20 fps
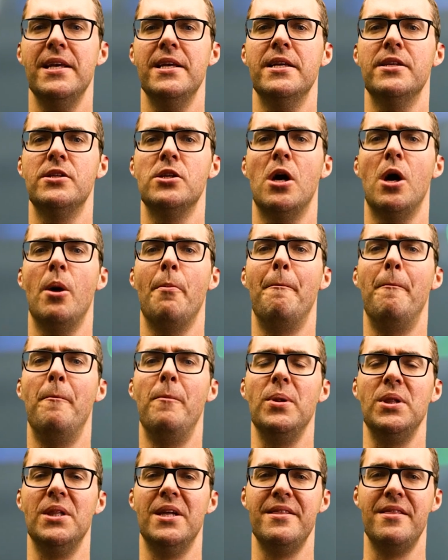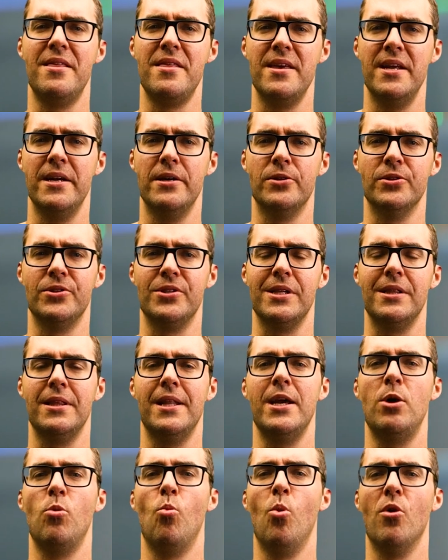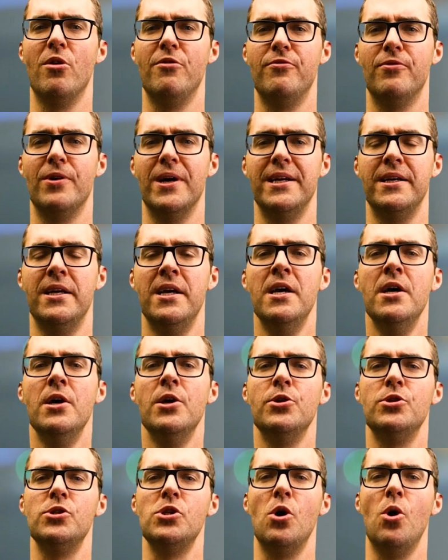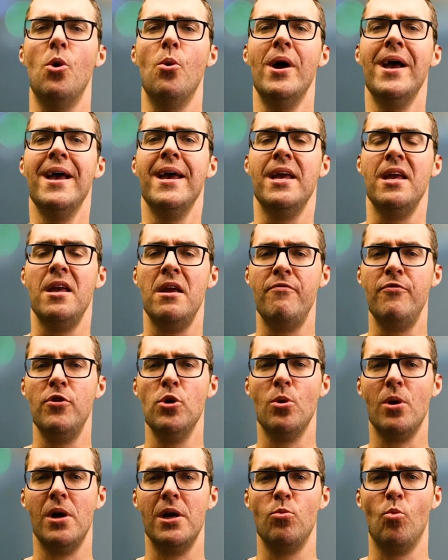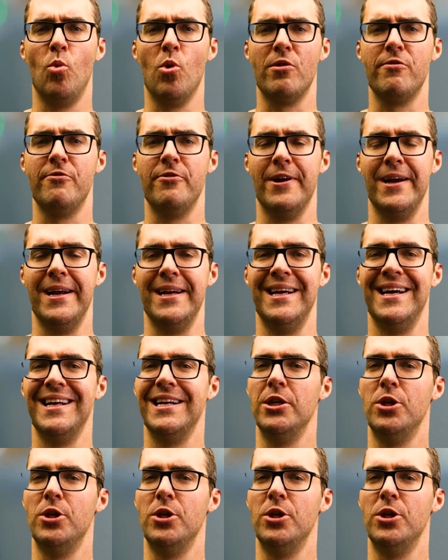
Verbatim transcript: is blood thinners like warfarin. So if you're on warfarin,